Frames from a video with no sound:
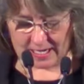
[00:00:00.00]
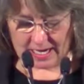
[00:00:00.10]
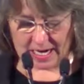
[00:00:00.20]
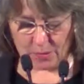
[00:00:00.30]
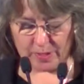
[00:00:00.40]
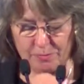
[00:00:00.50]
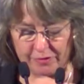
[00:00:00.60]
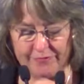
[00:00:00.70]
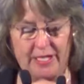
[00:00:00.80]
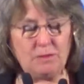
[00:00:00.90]
How we
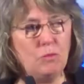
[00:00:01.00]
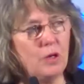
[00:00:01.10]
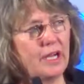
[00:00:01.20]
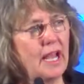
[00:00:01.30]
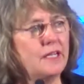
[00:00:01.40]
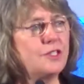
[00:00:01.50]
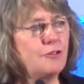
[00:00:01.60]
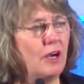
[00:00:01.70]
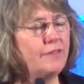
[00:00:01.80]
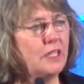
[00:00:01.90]
prevent more
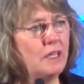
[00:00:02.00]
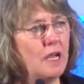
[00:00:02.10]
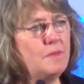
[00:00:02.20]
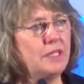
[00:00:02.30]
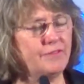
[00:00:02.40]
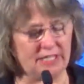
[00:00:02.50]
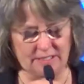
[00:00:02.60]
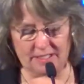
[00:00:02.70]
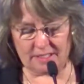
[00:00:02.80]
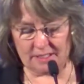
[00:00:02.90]
catastrophic climate
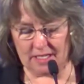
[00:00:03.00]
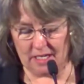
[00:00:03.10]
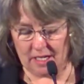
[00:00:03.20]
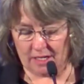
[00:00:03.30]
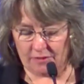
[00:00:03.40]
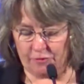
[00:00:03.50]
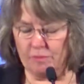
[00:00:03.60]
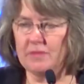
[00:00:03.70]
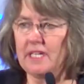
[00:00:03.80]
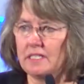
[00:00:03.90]
events from
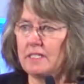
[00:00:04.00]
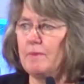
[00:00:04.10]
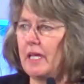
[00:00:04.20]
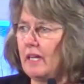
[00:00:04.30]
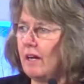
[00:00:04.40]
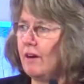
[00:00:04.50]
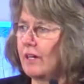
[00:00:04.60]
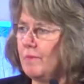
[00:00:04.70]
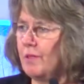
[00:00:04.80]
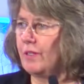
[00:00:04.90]
decimating our
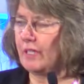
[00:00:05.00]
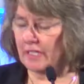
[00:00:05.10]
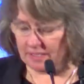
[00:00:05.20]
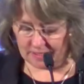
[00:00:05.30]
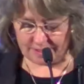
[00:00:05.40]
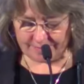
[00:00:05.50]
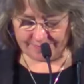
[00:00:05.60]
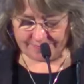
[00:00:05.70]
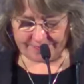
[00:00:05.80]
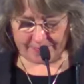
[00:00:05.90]
communities.
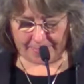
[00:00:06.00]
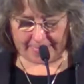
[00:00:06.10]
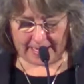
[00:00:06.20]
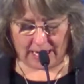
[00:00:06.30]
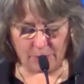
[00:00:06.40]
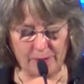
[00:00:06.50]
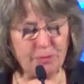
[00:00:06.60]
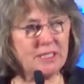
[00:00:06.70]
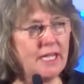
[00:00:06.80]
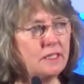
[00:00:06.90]
How we
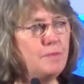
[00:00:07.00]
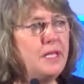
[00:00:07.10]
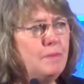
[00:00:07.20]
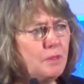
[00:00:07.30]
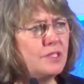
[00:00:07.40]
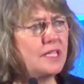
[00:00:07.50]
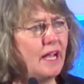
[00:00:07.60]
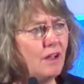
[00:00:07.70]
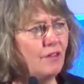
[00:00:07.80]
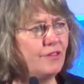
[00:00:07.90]
protect people's
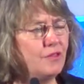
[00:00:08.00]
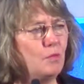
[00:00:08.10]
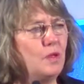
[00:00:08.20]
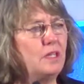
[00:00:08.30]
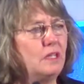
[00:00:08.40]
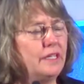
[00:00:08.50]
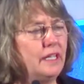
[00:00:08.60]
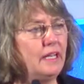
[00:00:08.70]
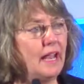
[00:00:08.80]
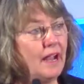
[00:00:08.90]
health with
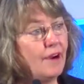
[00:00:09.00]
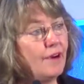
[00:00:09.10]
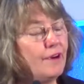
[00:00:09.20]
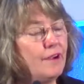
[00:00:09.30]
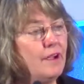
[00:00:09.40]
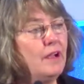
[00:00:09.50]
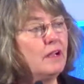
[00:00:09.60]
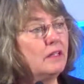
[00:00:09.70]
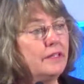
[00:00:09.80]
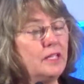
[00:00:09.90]
clean air,
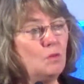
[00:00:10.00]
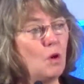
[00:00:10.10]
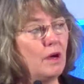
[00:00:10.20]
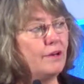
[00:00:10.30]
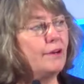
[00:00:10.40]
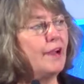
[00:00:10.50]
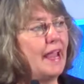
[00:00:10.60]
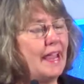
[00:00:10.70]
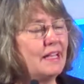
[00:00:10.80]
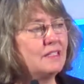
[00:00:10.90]
clean water,
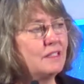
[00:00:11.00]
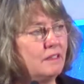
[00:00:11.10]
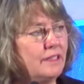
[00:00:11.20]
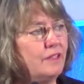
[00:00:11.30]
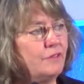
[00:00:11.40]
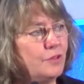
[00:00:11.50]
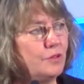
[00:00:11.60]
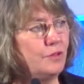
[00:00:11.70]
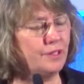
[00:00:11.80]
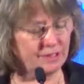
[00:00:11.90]
and clean
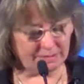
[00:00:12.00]
food.